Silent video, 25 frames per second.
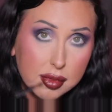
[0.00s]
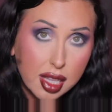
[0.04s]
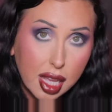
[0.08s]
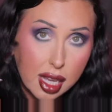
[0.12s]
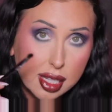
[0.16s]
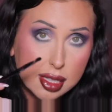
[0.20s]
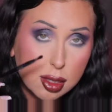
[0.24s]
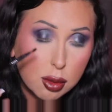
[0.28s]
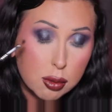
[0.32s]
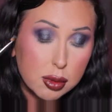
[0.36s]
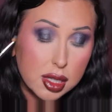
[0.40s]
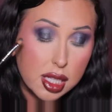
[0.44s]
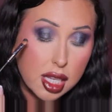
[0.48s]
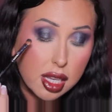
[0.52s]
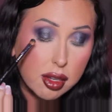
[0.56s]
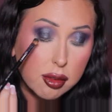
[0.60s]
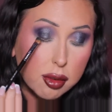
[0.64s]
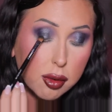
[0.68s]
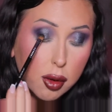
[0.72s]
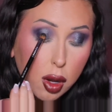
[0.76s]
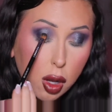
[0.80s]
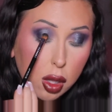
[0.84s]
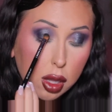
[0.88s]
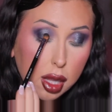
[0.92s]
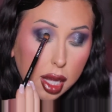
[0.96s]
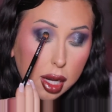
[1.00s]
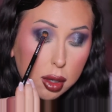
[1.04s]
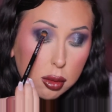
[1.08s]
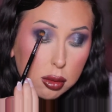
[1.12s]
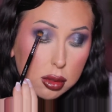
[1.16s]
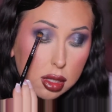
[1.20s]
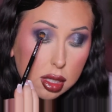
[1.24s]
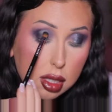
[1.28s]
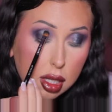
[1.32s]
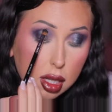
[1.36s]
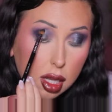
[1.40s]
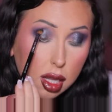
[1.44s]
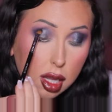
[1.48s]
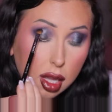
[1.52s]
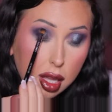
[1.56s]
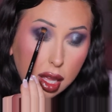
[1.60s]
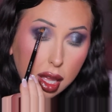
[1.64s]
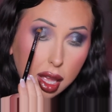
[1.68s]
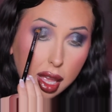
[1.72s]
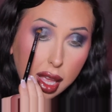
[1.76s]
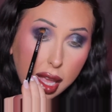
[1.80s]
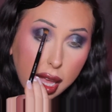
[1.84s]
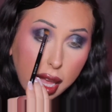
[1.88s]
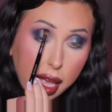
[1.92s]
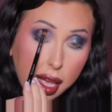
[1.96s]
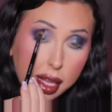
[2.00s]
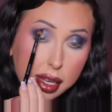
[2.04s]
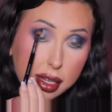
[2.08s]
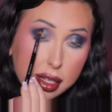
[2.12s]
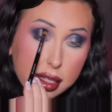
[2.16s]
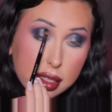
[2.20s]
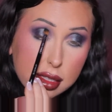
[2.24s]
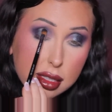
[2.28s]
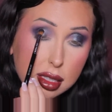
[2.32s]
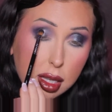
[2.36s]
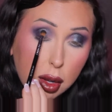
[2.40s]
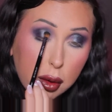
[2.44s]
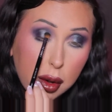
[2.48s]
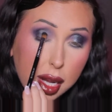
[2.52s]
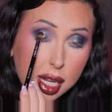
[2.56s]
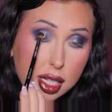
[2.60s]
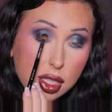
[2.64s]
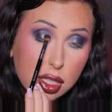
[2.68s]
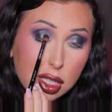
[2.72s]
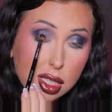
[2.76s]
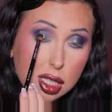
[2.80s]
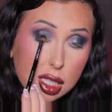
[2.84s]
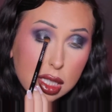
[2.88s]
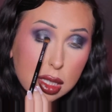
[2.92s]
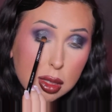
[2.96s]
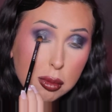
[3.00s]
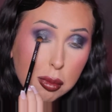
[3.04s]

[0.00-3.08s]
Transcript: I don't want to get fallout. And so I just